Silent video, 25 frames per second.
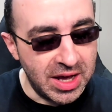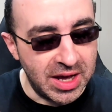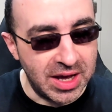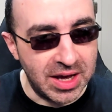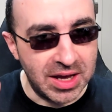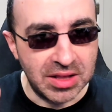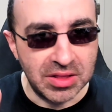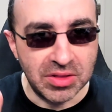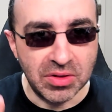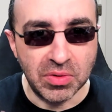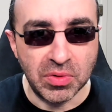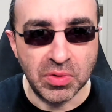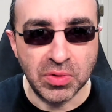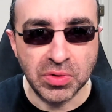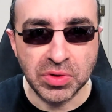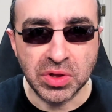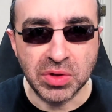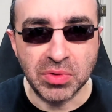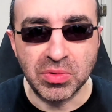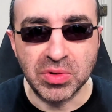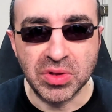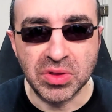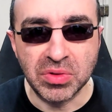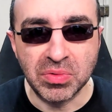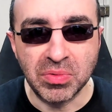And
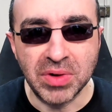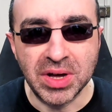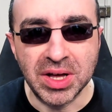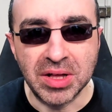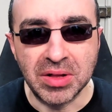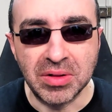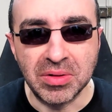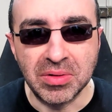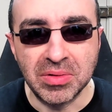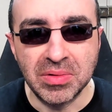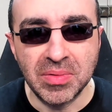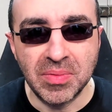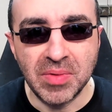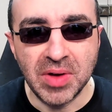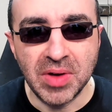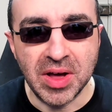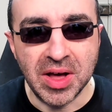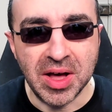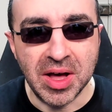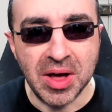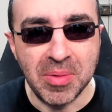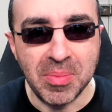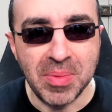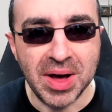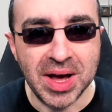also, as well,
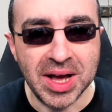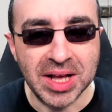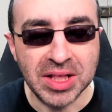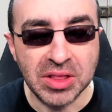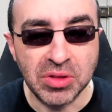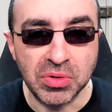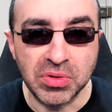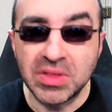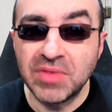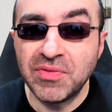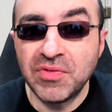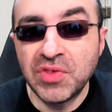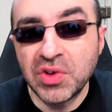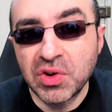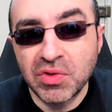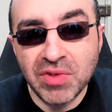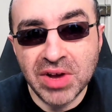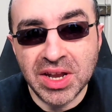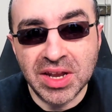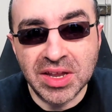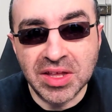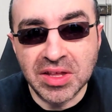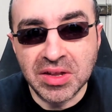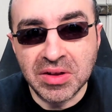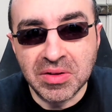I took them for
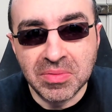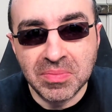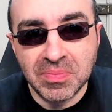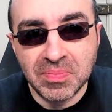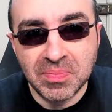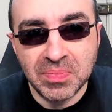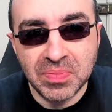granted.